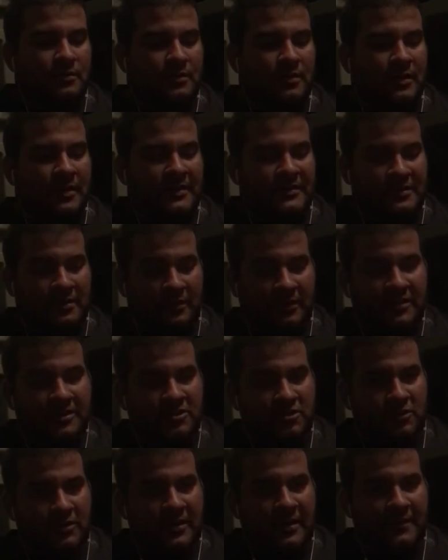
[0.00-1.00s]
as a
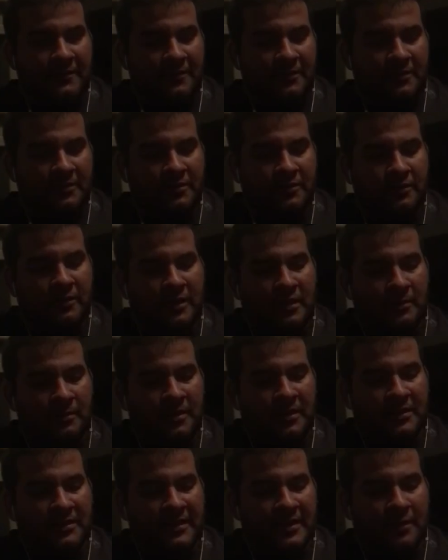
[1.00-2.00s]
lease driver, you got to
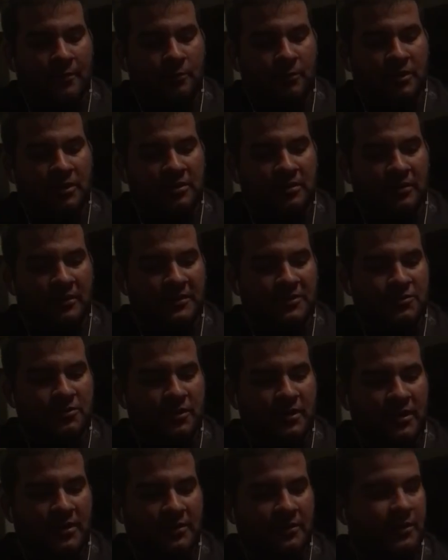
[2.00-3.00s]
make that weekly
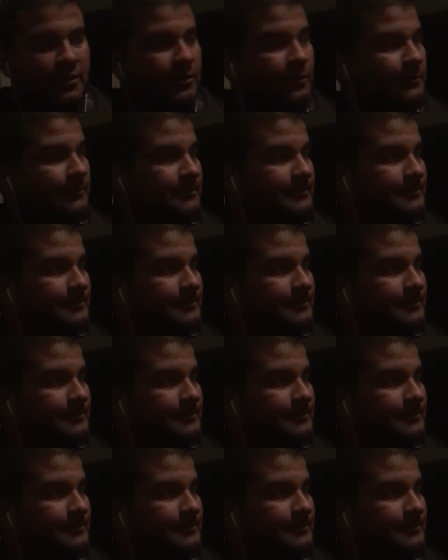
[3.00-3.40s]
truck note.